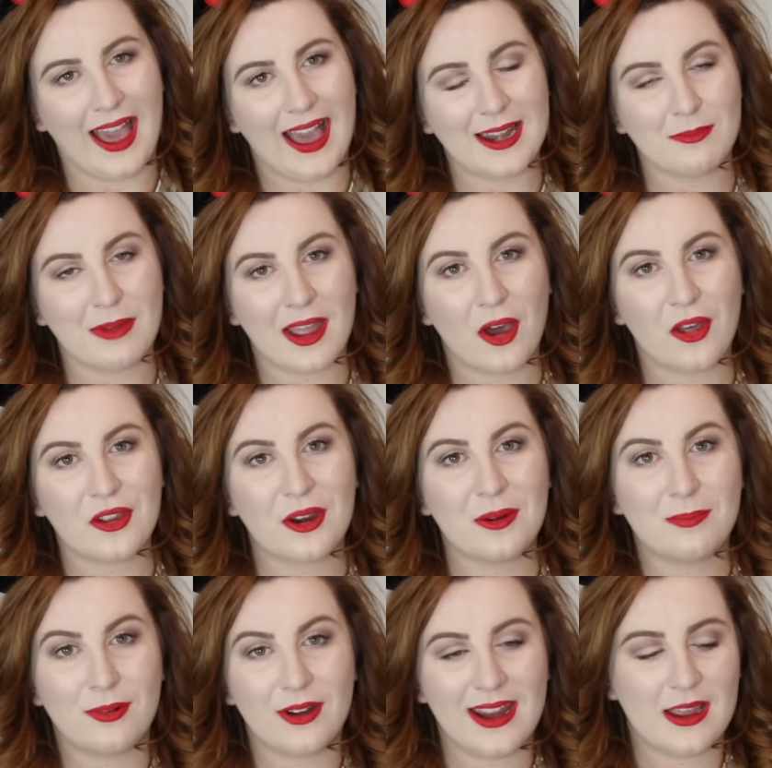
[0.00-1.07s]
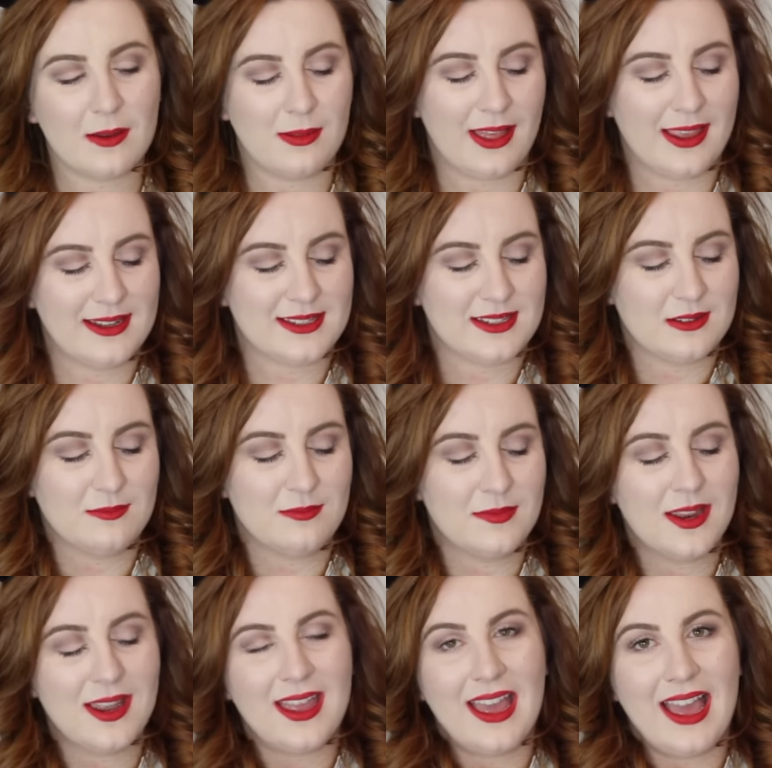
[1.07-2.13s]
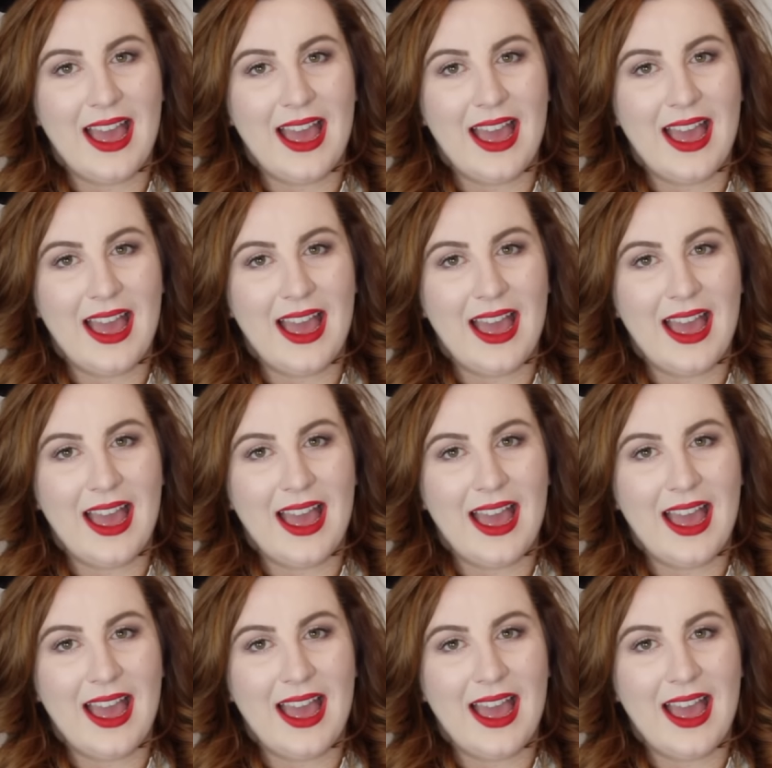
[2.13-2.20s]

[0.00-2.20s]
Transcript: And my other breakable item